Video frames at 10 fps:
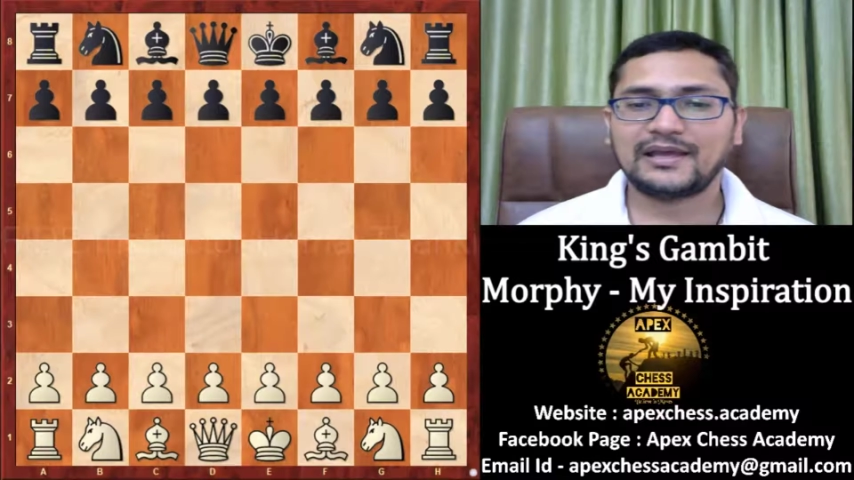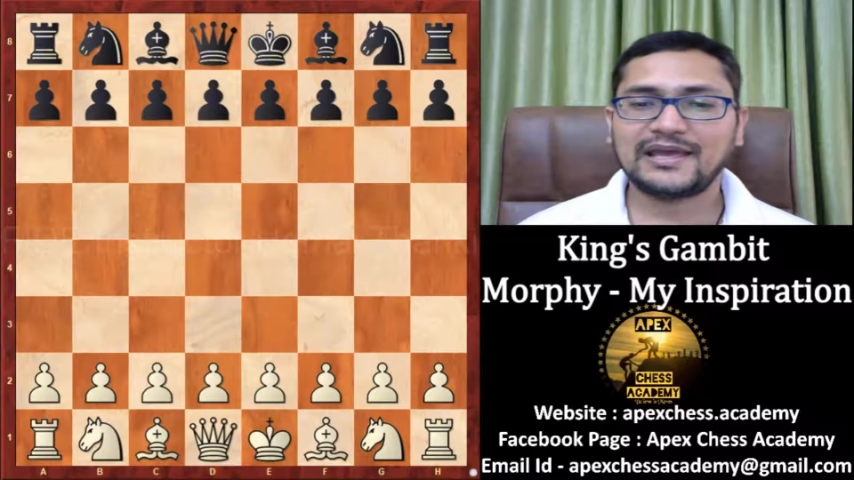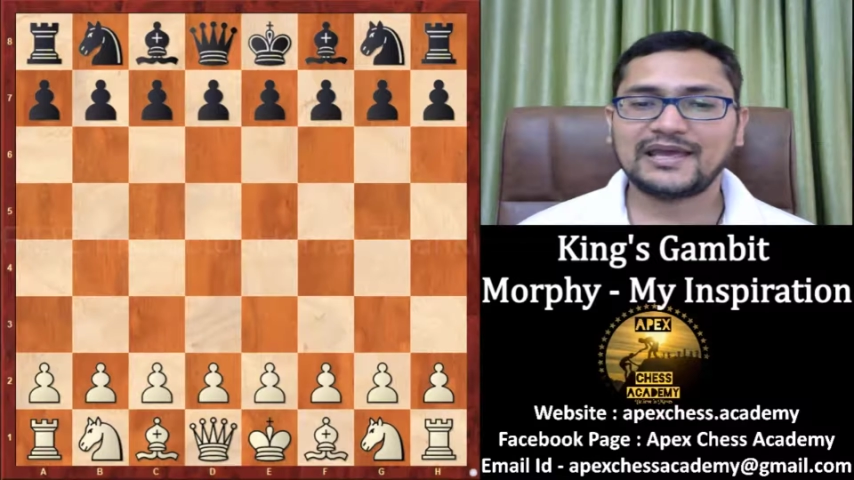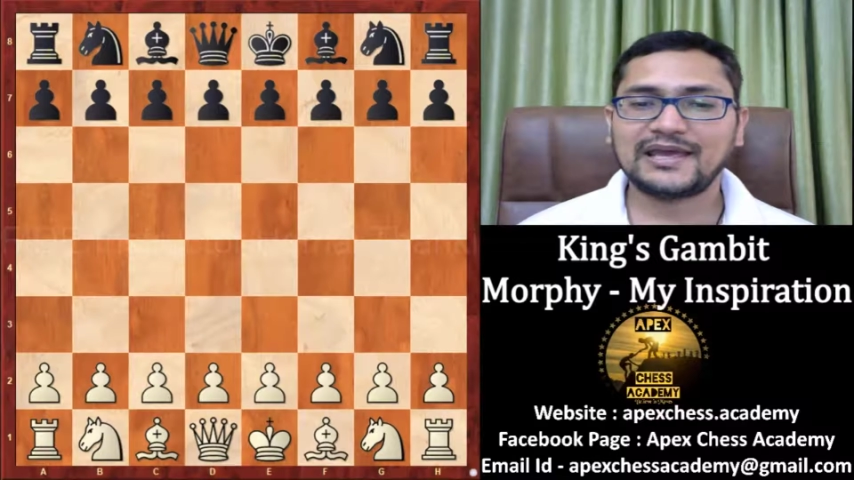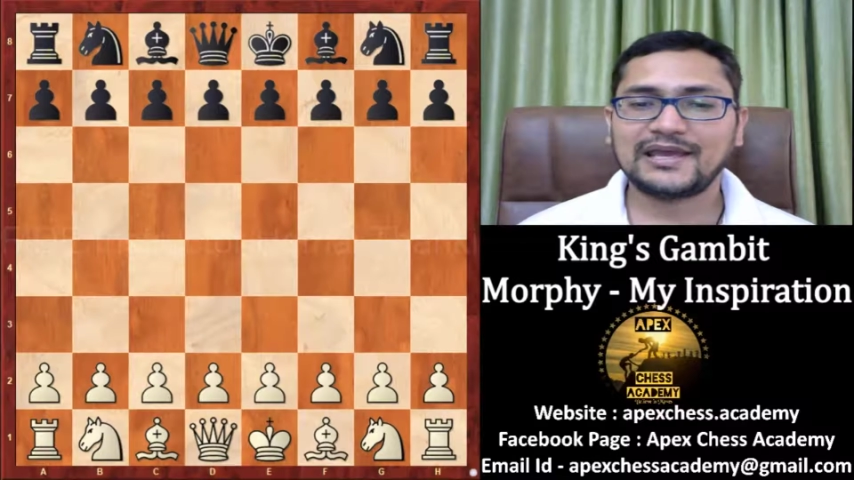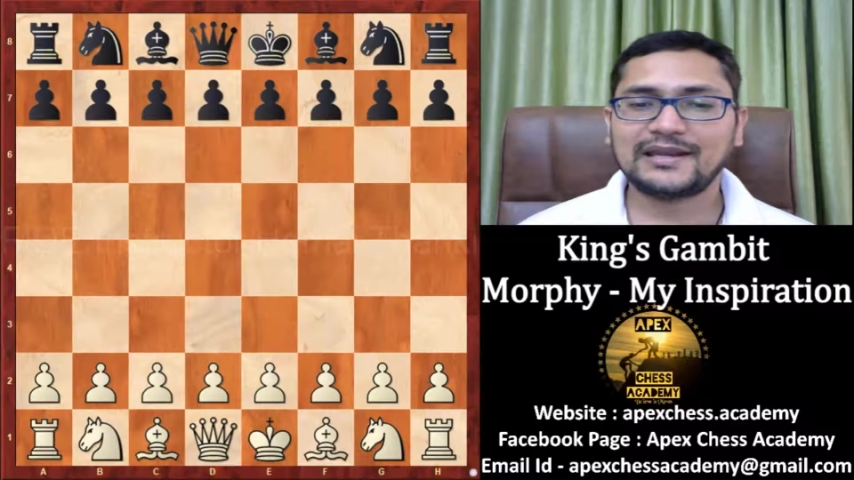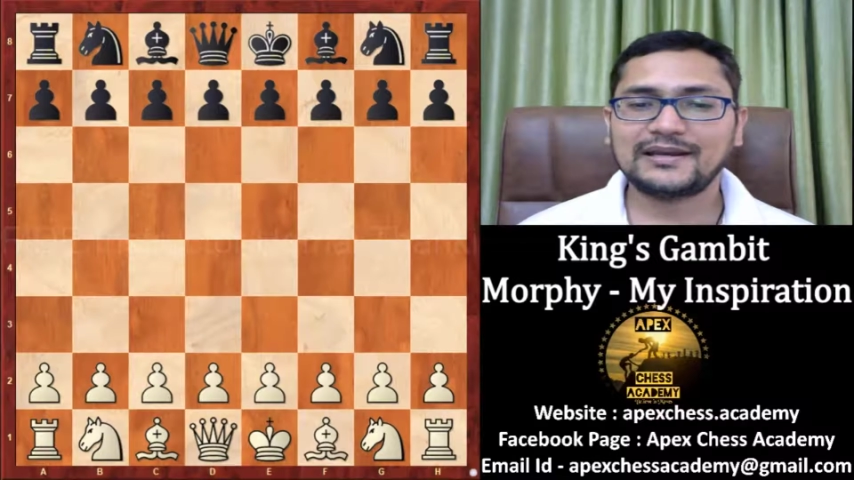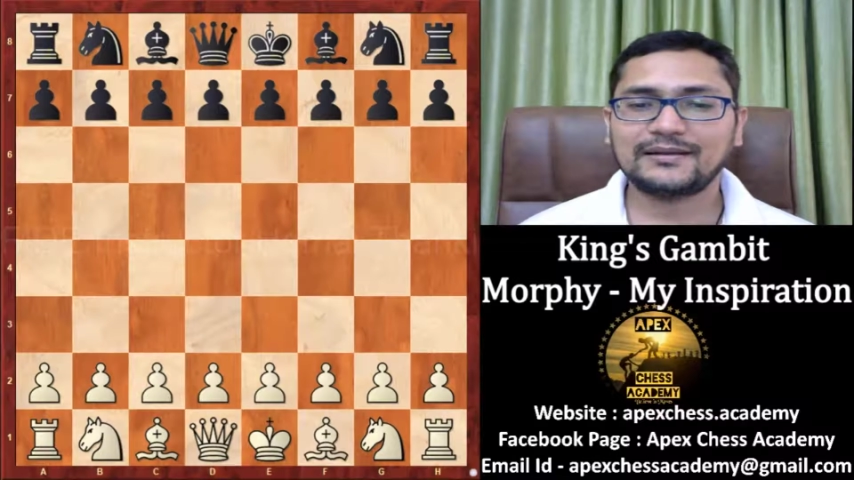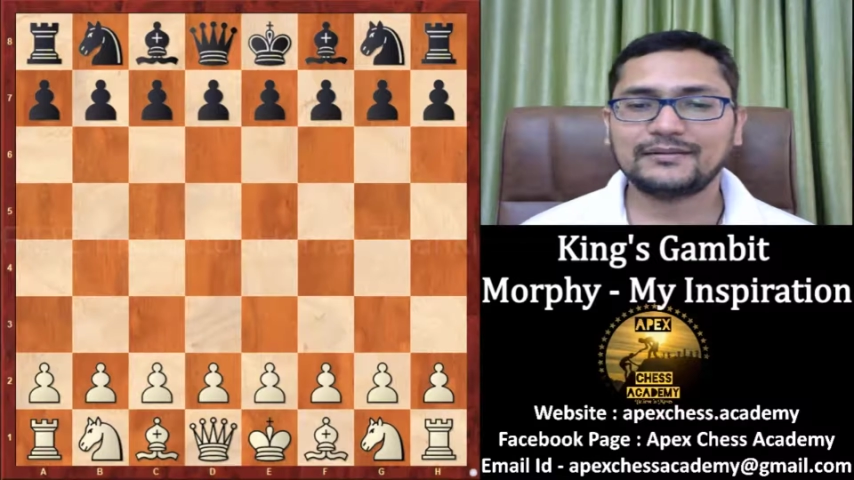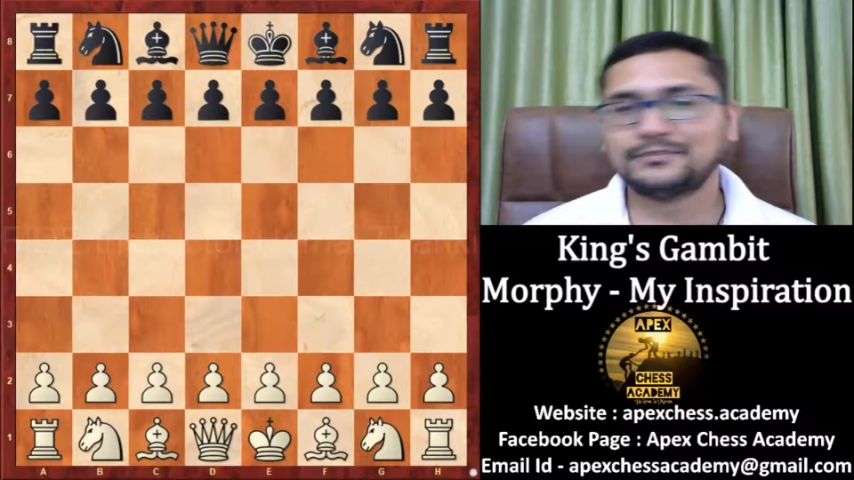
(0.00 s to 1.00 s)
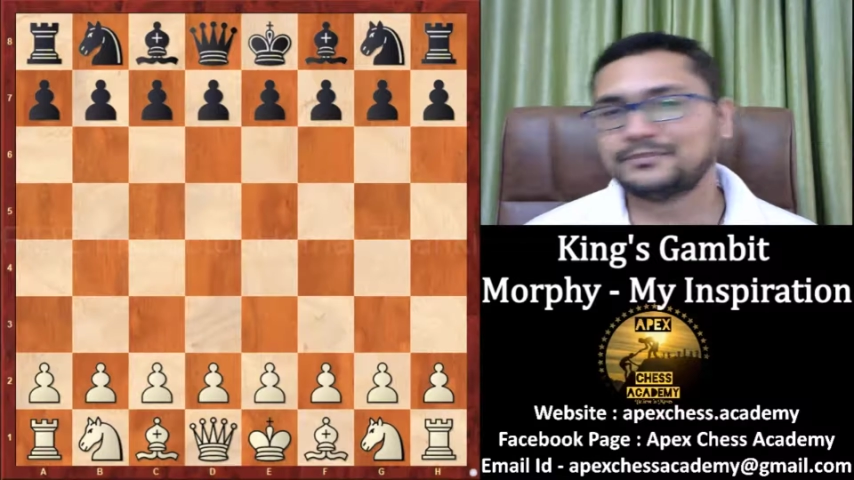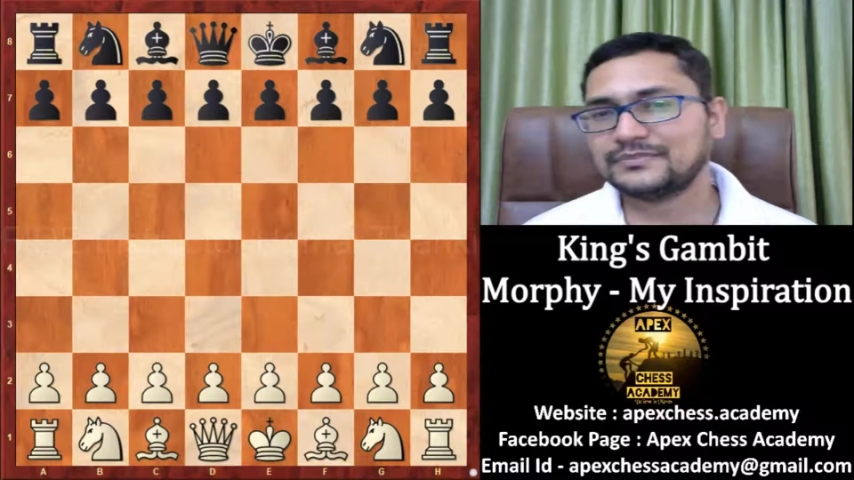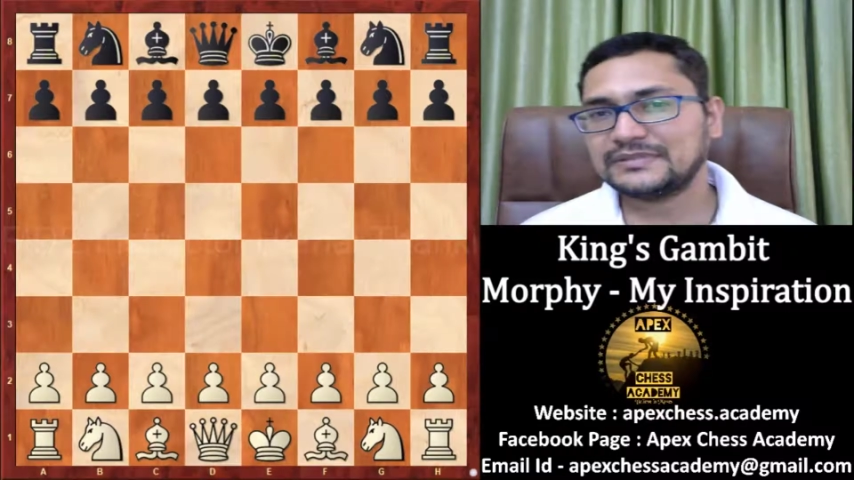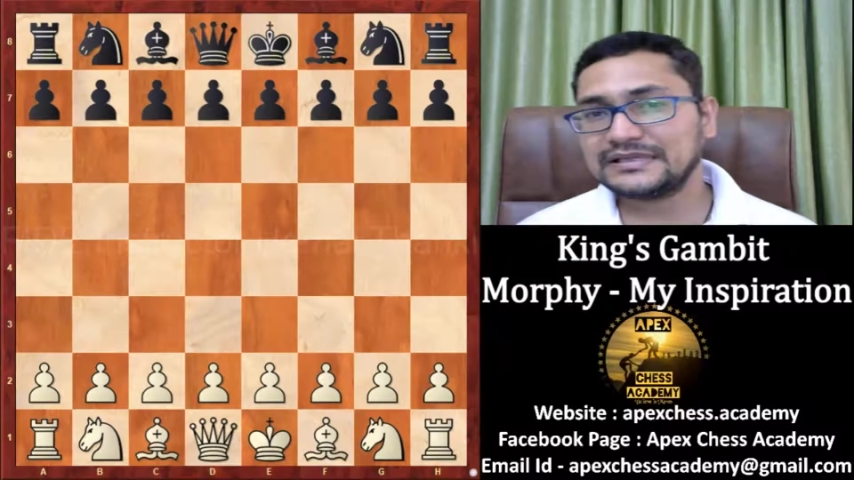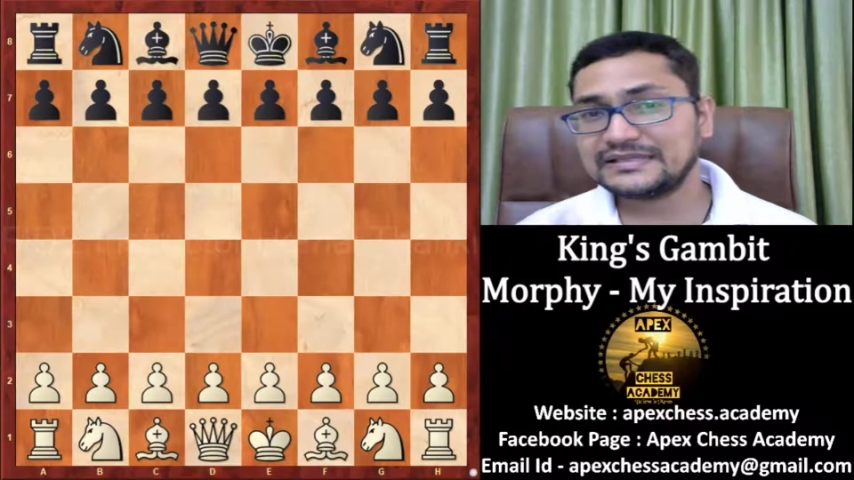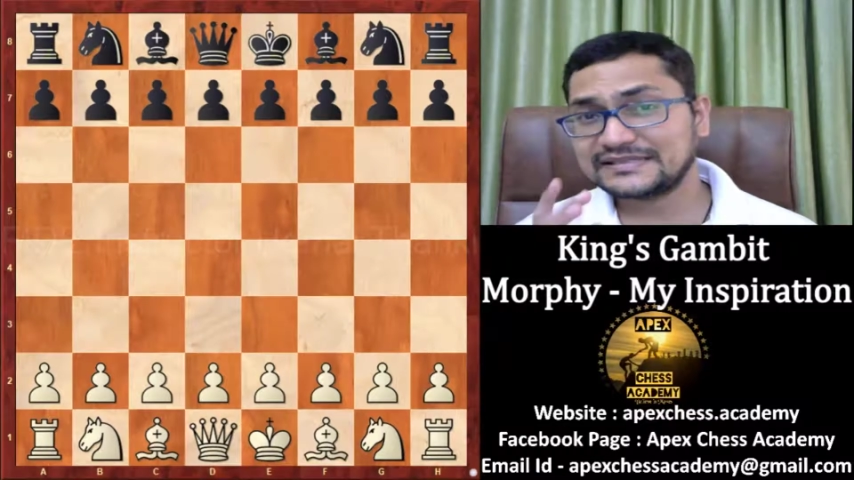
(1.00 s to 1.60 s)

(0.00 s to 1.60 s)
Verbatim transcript: And in the